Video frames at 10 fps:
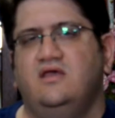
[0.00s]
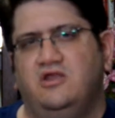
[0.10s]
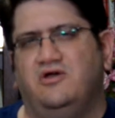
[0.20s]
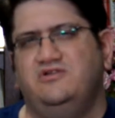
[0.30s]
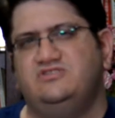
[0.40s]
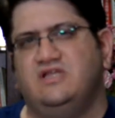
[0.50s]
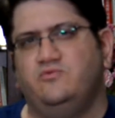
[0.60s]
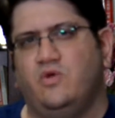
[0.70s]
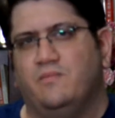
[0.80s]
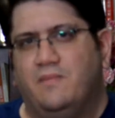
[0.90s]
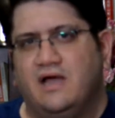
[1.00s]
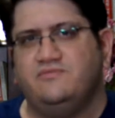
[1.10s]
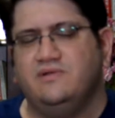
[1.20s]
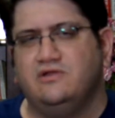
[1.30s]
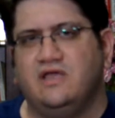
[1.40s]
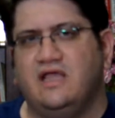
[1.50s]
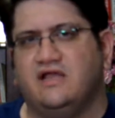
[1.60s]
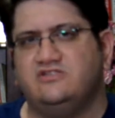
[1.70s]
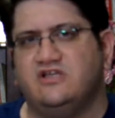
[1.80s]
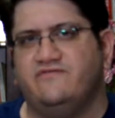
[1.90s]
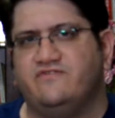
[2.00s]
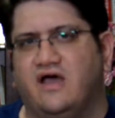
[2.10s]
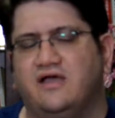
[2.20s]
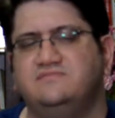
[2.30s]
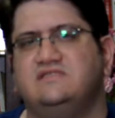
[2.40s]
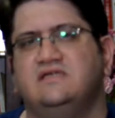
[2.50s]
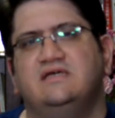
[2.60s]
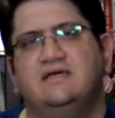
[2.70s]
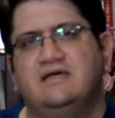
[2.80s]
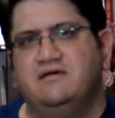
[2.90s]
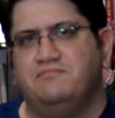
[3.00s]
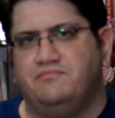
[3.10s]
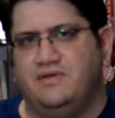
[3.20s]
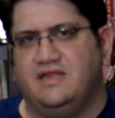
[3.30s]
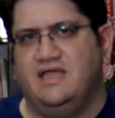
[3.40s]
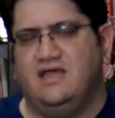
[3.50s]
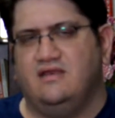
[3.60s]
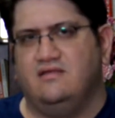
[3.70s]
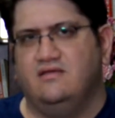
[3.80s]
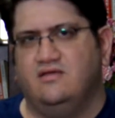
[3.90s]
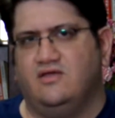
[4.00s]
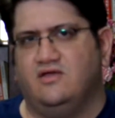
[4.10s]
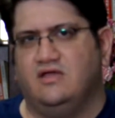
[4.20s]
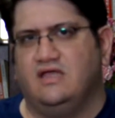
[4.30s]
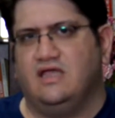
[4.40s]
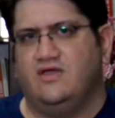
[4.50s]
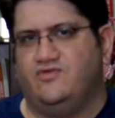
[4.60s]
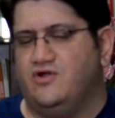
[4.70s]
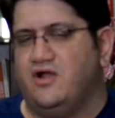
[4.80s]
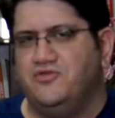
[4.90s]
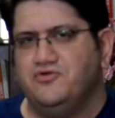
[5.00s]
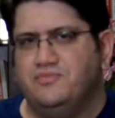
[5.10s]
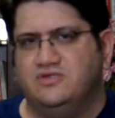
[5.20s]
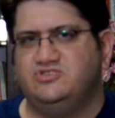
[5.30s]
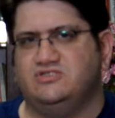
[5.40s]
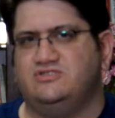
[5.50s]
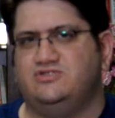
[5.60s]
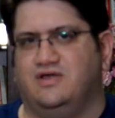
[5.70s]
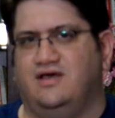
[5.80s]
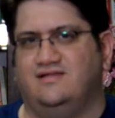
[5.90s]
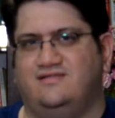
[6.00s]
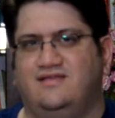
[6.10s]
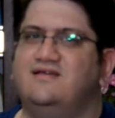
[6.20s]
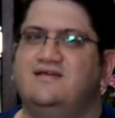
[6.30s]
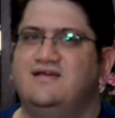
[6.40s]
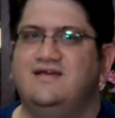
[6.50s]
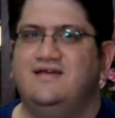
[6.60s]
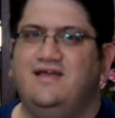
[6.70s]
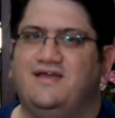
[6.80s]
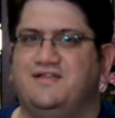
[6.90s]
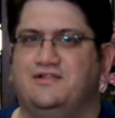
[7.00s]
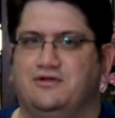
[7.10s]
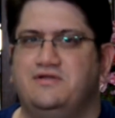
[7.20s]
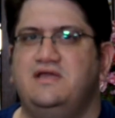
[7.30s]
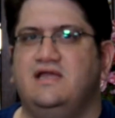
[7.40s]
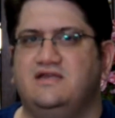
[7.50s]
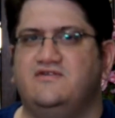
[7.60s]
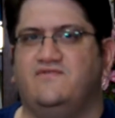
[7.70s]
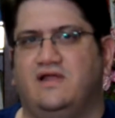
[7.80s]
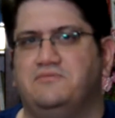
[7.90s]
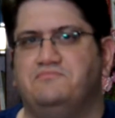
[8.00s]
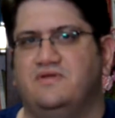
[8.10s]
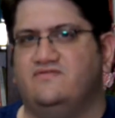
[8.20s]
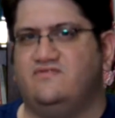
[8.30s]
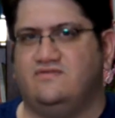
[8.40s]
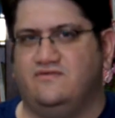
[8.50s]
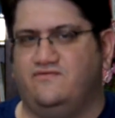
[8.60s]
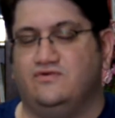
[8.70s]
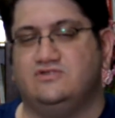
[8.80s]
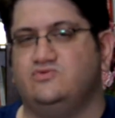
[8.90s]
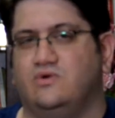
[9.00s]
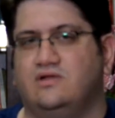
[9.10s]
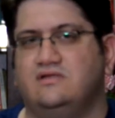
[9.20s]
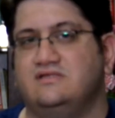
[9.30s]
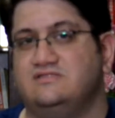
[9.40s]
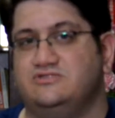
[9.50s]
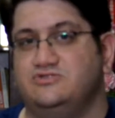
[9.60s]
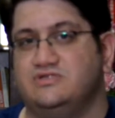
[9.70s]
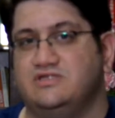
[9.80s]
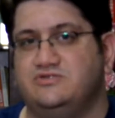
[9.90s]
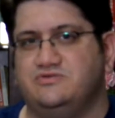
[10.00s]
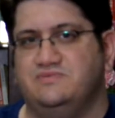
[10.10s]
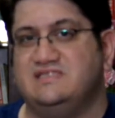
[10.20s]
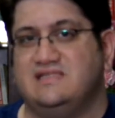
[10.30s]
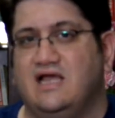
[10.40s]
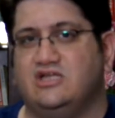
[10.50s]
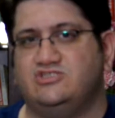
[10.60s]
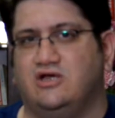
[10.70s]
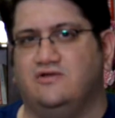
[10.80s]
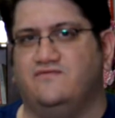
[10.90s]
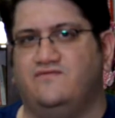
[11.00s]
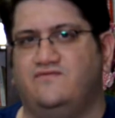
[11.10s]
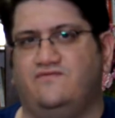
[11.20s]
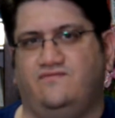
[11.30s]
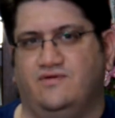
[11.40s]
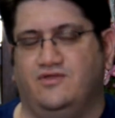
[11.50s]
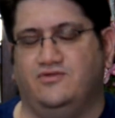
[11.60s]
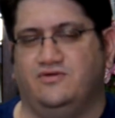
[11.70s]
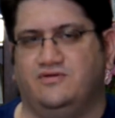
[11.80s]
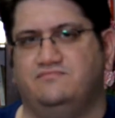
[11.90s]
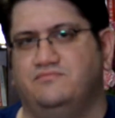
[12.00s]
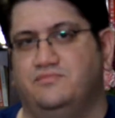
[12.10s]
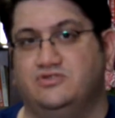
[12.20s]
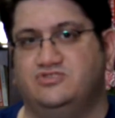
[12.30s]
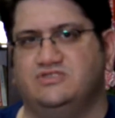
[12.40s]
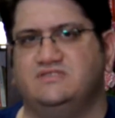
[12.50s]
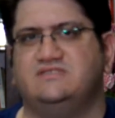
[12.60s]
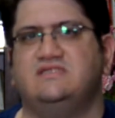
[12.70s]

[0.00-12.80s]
Now, I understand we might be looking at tough times, but again, there are other budgets to cut. Learning and development, the first one is usually to be slashed out of other budgets,